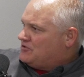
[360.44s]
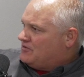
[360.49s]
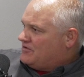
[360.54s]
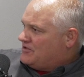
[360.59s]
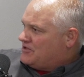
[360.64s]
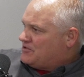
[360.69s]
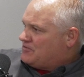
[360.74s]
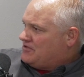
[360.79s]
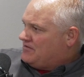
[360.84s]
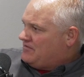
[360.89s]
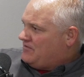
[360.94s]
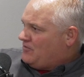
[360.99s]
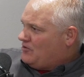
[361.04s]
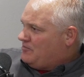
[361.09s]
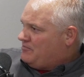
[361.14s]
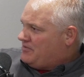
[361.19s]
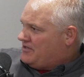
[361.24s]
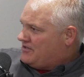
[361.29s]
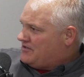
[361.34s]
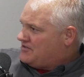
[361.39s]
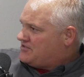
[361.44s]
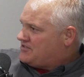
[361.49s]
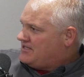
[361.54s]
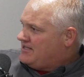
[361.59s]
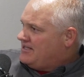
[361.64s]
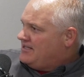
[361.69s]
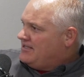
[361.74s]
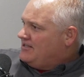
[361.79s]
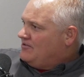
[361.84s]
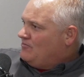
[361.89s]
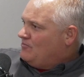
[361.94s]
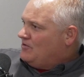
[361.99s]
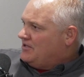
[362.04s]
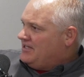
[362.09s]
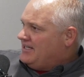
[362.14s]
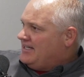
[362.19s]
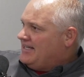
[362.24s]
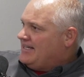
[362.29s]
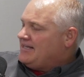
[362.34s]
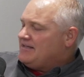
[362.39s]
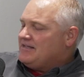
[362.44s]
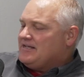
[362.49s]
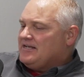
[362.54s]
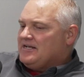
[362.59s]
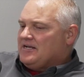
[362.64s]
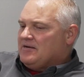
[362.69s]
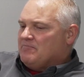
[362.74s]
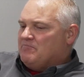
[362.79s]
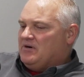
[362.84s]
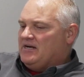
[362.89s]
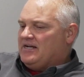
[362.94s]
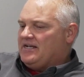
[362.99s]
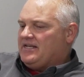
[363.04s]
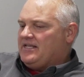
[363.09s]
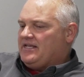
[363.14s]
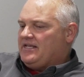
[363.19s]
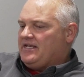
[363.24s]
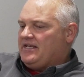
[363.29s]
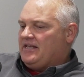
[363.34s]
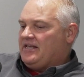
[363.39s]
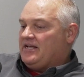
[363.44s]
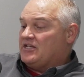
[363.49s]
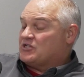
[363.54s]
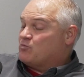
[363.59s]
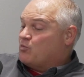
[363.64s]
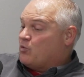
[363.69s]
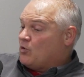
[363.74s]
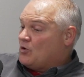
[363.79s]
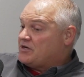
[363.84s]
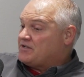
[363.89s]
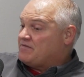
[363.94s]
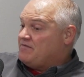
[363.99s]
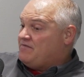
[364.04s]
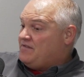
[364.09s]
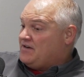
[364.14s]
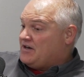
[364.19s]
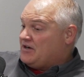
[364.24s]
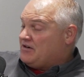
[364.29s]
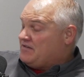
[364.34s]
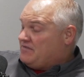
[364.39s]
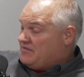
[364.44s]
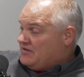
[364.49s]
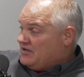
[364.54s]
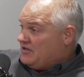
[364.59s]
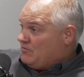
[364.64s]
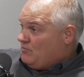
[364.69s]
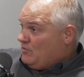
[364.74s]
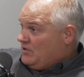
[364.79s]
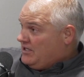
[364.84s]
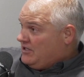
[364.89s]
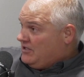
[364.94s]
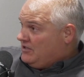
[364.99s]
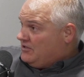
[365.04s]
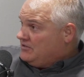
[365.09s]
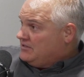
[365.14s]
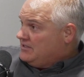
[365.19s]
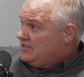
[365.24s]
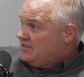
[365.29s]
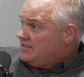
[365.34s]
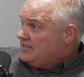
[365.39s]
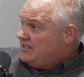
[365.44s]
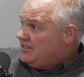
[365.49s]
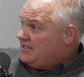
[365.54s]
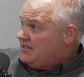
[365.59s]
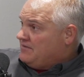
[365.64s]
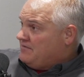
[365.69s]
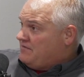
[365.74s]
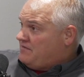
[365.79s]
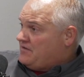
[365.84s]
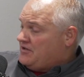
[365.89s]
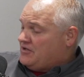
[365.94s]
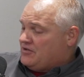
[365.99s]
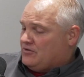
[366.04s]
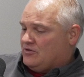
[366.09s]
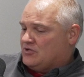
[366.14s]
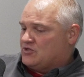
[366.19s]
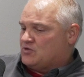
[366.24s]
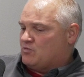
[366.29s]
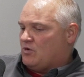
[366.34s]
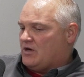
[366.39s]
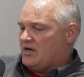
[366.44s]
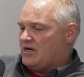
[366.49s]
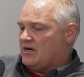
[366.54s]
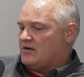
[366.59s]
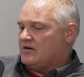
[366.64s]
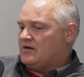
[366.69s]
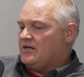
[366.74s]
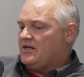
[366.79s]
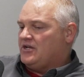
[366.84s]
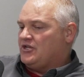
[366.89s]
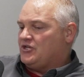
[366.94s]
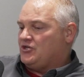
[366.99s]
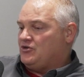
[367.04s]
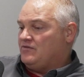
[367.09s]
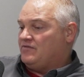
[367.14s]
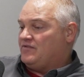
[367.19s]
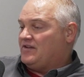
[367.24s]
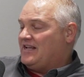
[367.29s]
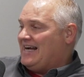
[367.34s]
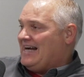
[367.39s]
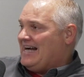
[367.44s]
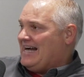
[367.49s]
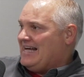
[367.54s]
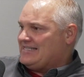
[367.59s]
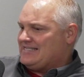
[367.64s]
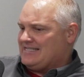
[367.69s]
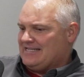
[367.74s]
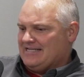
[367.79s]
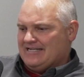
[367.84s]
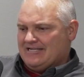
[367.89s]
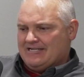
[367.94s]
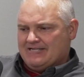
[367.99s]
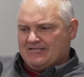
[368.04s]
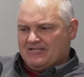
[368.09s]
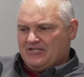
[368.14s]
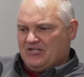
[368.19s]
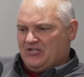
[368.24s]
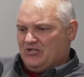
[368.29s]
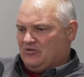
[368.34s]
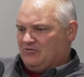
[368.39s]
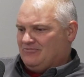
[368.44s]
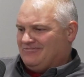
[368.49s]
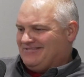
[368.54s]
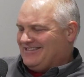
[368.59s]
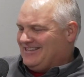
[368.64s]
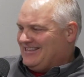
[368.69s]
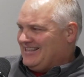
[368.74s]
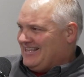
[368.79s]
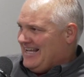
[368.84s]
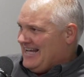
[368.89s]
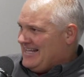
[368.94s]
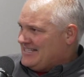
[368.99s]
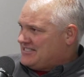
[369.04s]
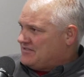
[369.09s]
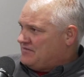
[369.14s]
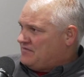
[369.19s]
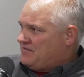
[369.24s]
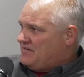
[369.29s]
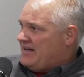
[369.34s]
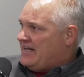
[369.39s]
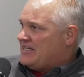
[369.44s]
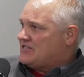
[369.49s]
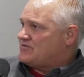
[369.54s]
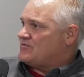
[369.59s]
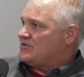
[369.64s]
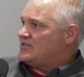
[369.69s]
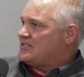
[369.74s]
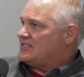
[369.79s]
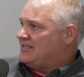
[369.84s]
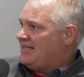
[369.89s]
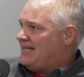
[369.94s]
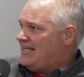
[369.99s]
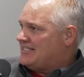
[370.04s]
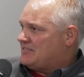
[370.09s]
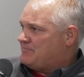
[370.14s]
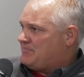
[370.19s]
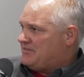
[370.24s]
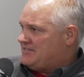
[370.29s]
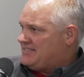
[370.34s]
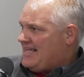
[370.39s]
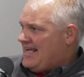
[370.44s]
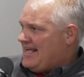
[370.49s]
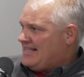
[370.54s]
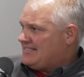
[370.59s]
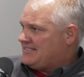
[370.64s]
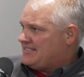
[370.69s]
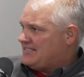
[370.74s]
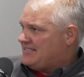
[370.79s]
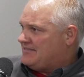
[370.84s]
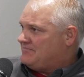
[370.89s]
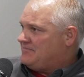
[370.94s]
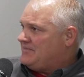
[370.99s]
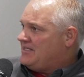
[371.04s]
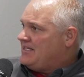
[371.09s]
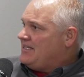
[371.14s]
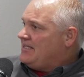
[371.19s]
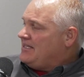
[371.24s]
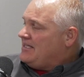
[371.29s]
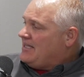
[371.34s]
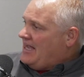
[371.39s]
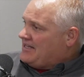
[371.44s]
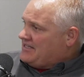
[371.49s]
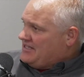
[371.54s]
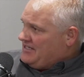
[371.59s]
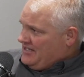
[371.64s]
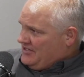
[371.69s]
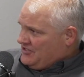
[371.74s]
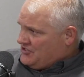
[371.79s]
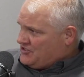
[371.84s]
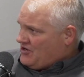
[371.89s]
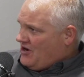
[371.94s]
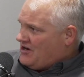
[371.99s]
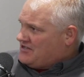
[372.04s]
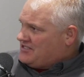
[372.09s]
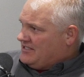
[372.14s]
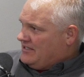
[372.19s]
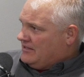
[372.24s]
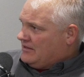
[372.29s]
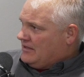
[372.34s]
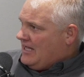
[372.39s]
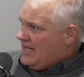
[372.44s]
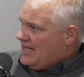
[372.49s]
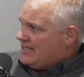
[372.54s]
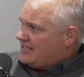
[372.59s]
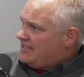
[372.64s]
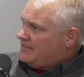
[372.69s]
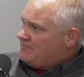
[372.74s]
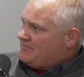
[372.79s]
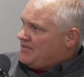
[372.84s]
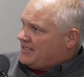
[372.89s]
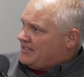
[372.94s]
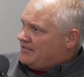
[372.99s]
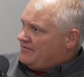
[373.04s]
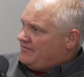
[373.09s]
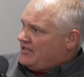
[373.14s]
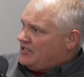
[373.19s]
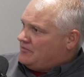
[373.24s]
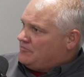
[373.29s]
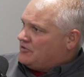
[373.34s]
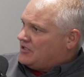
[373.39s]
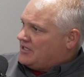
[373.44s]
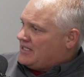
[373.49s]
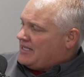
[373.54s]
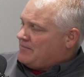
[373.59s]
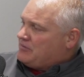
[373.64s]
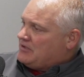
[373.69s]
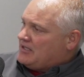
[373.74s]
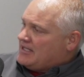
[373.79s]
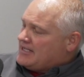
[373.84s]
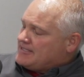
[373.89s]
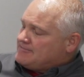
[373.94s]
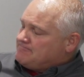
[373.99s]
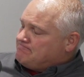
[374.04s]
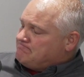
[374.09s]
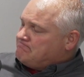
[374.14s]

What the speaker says: over 3 or 4 beers one night, but it has worked very, very well in fields where you've got, lots of phosphorus, lots of potassium, and you need to start to unlock it and make it available to that plant.